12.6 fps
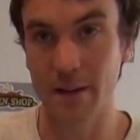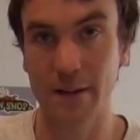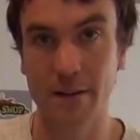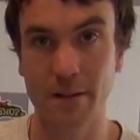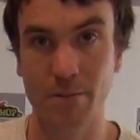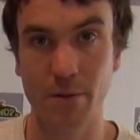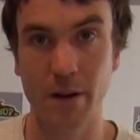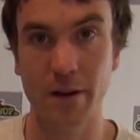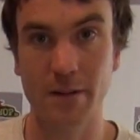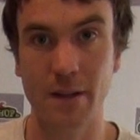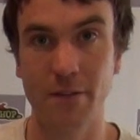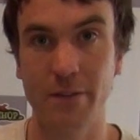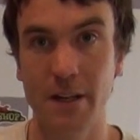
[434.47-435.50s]
is a
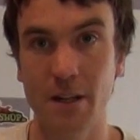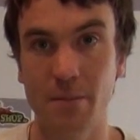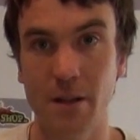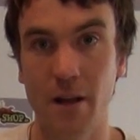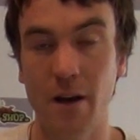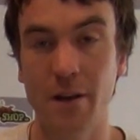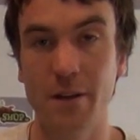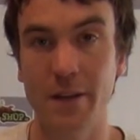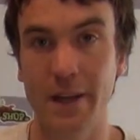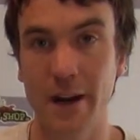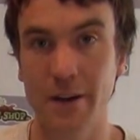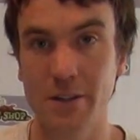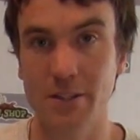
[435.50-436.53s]
product available on
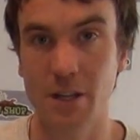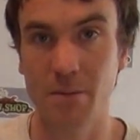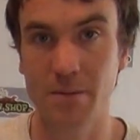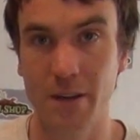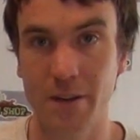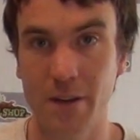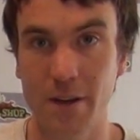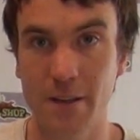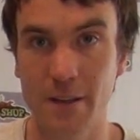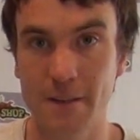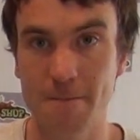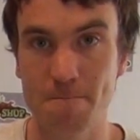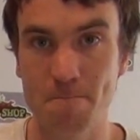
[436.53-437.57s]
thegardenshop.ie.